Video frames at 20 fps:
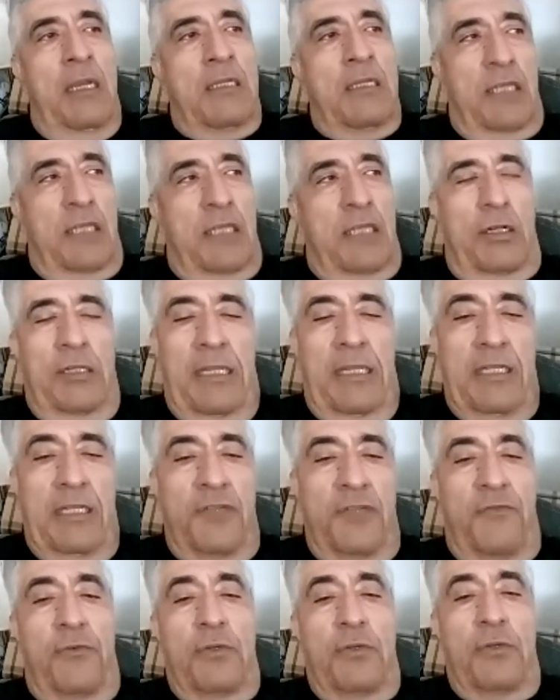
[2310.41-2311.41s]
So around age
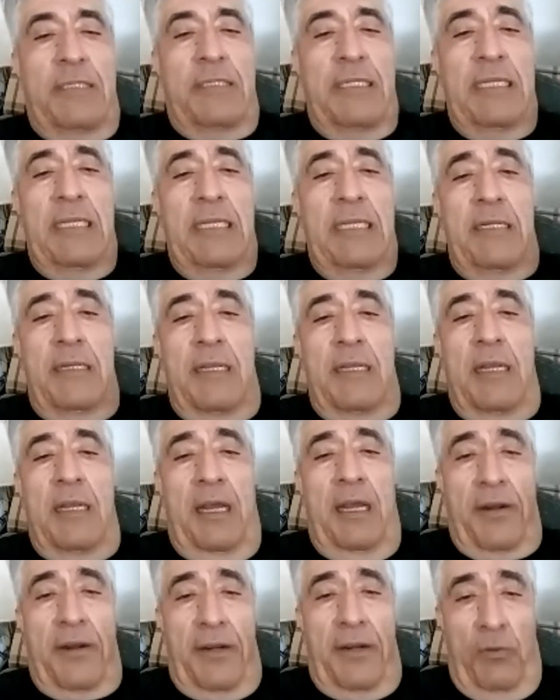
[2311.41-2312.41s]
of 14,
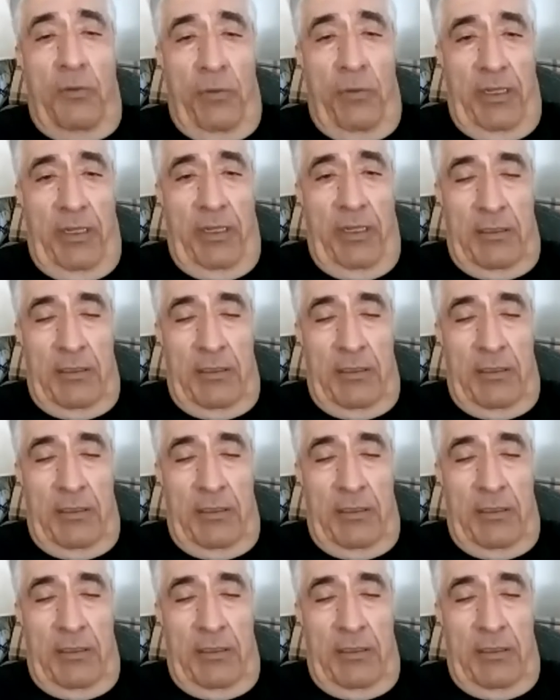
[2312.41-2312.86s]
I ran away.